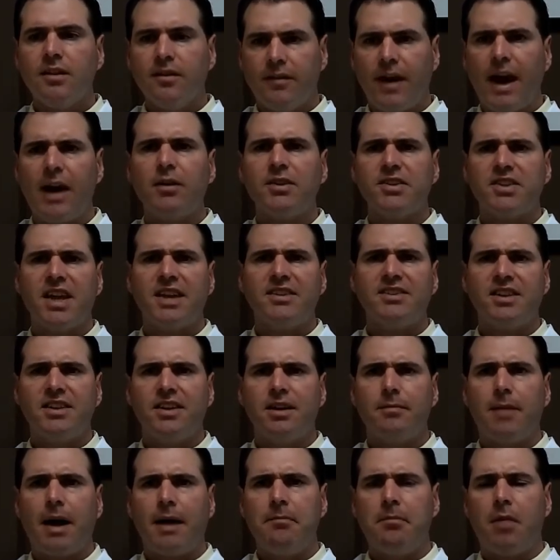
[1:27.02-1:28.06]
The virus gets
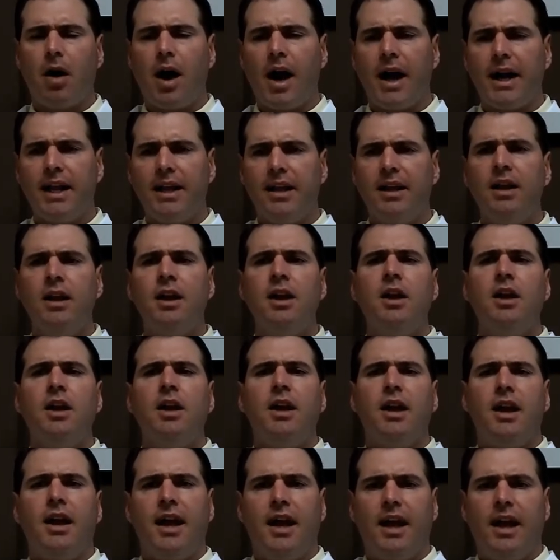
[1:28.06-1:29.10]
into my body,
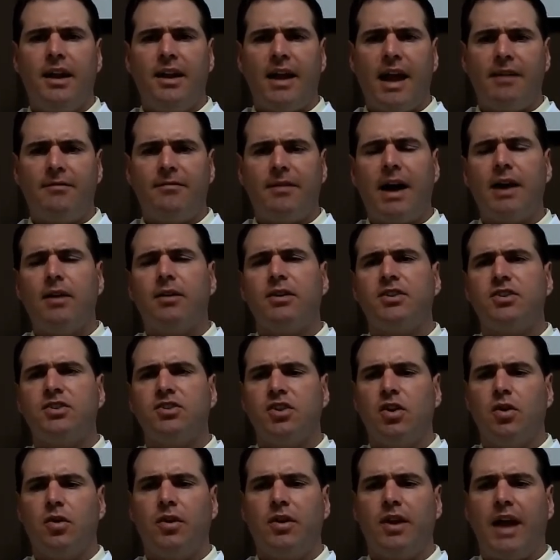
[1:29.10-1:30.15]
and that virus
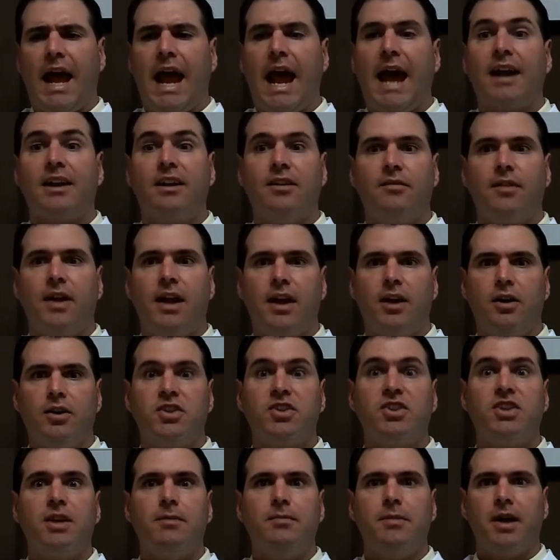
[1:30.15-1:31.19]
is going to activate or
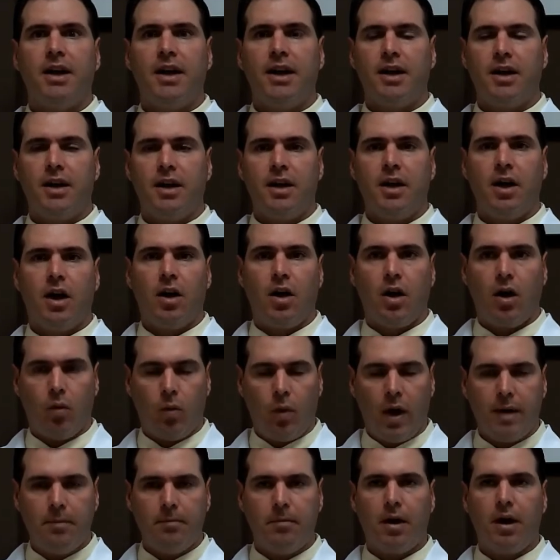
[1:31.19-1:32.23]
stimulate a
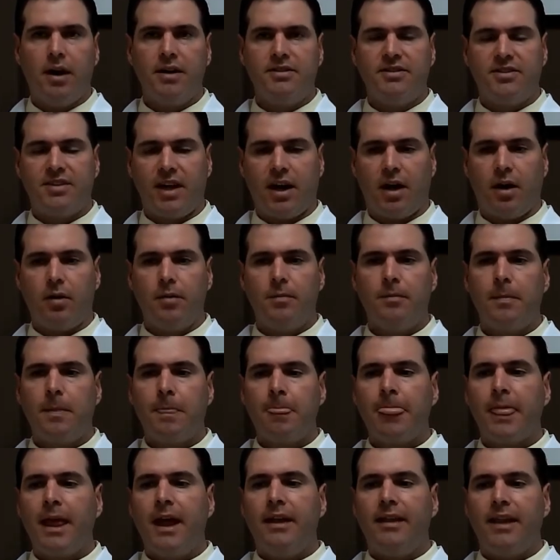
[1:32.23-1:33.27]
white blood cell.
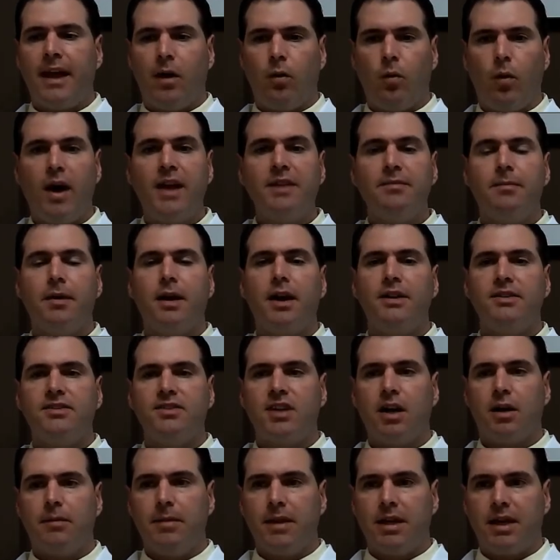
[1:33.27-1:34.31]
That white blood
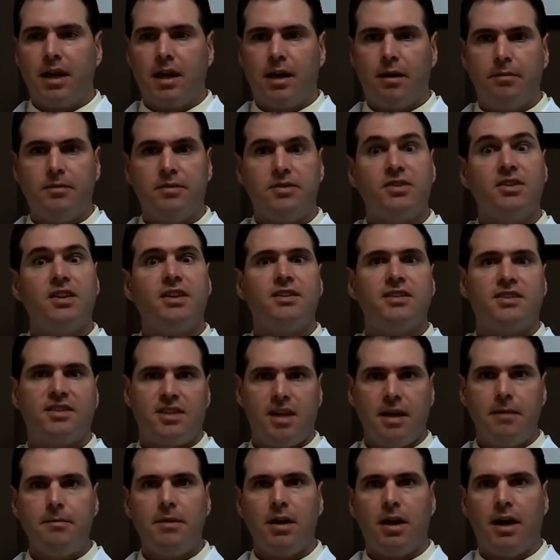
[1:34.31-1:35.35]
cell becomes
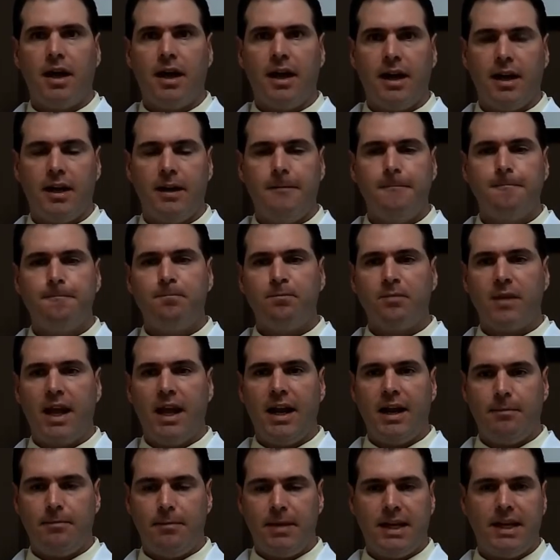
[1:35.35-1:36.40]
stimulated,
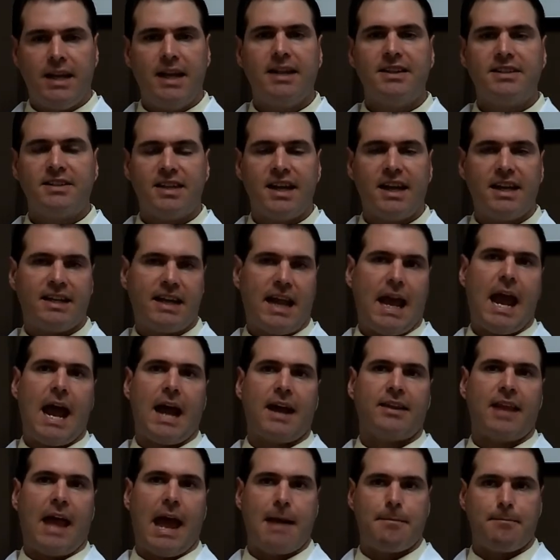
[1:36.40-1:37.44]
and it begins to
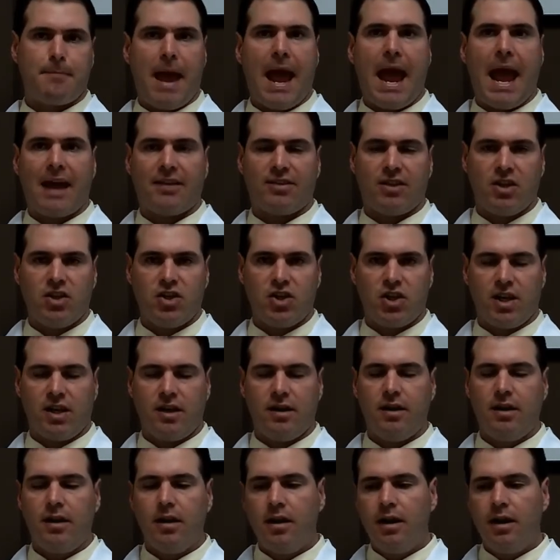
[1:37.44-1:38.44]
attack that pathogen.